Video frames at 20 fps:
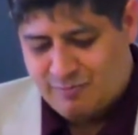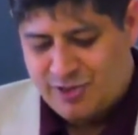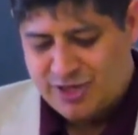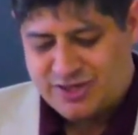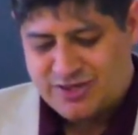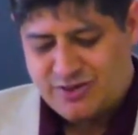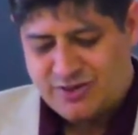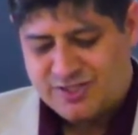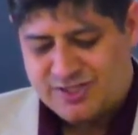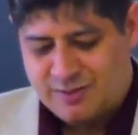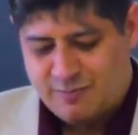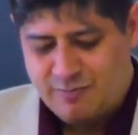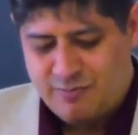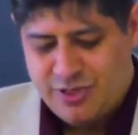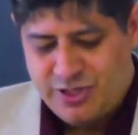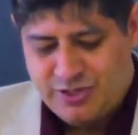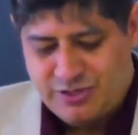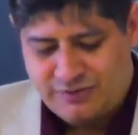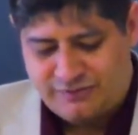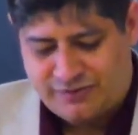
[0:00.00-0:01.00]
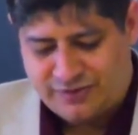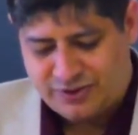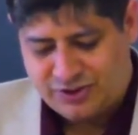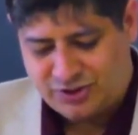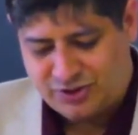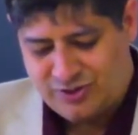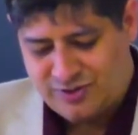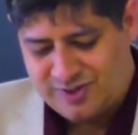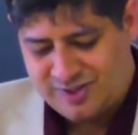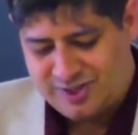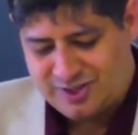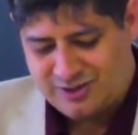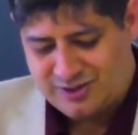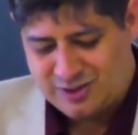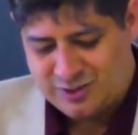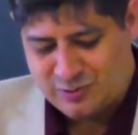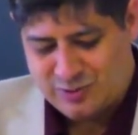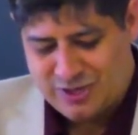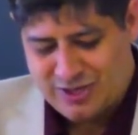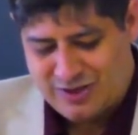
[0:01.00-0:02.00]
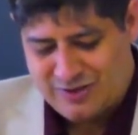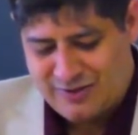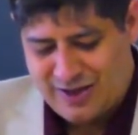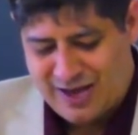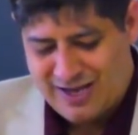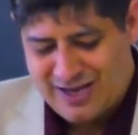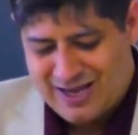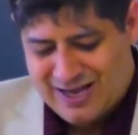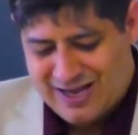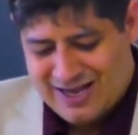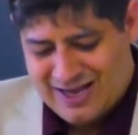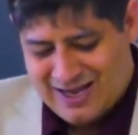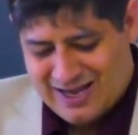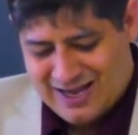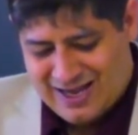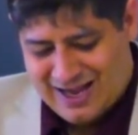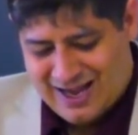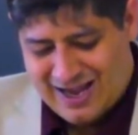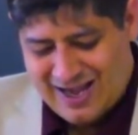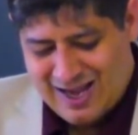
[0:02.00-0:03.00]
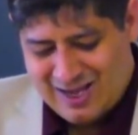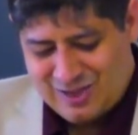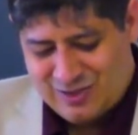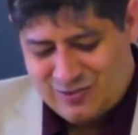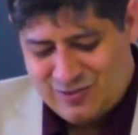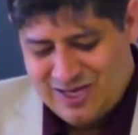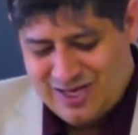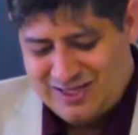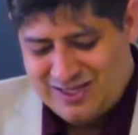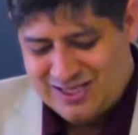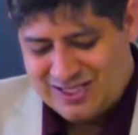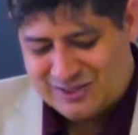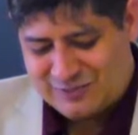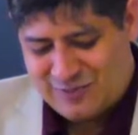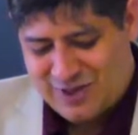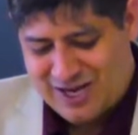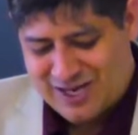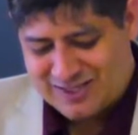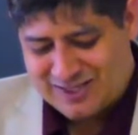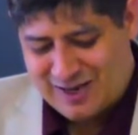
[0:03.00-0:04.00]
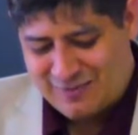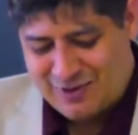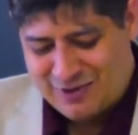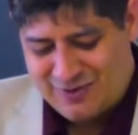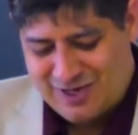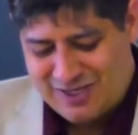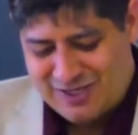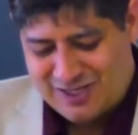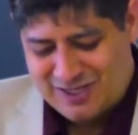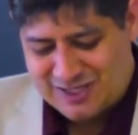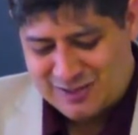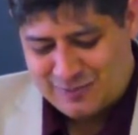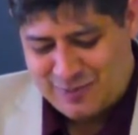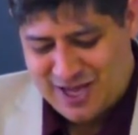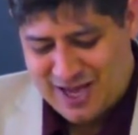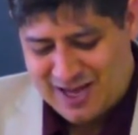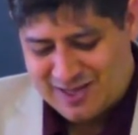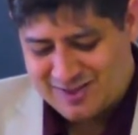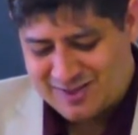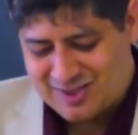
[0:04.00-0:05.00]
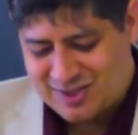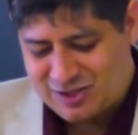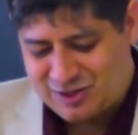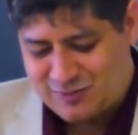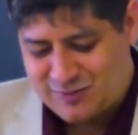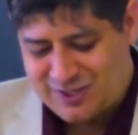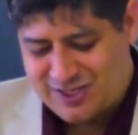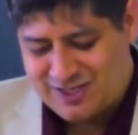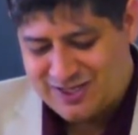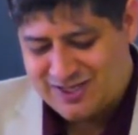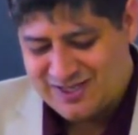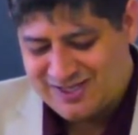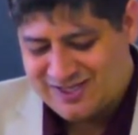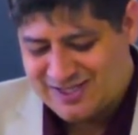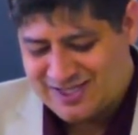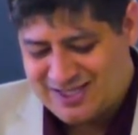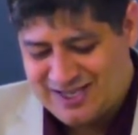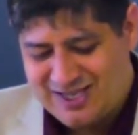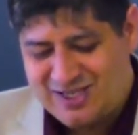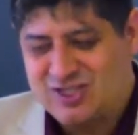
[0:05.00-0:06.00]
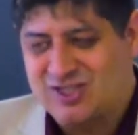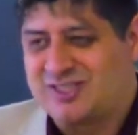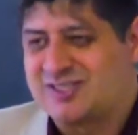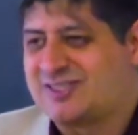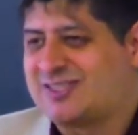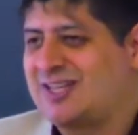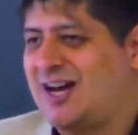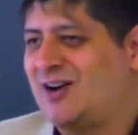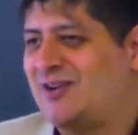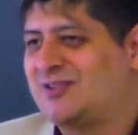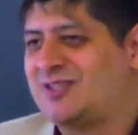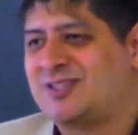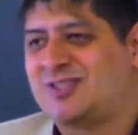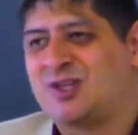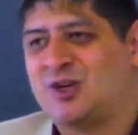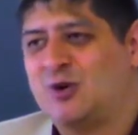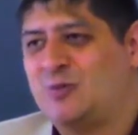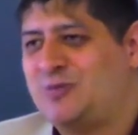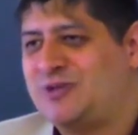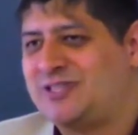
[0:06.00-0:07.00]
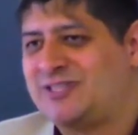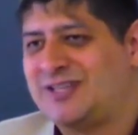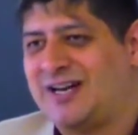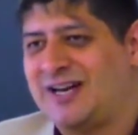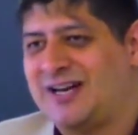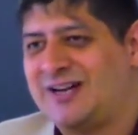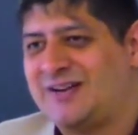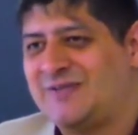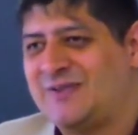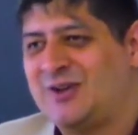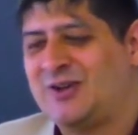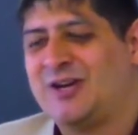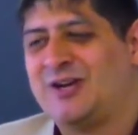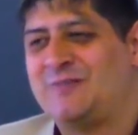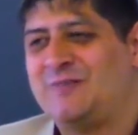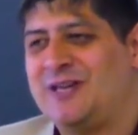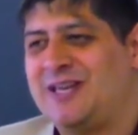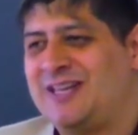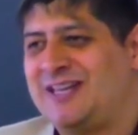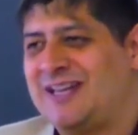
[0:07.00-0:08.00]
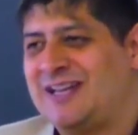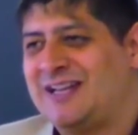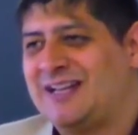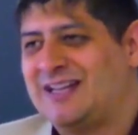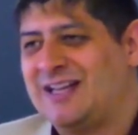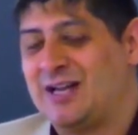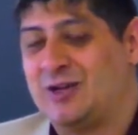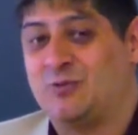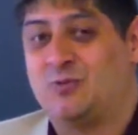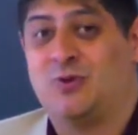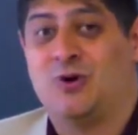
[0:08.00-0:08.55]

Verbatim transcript: but there are some beautiful truths here as well. I, I had to read this passage. I'm going to read you this passage because it just sounds so bizarre. You're going to be like,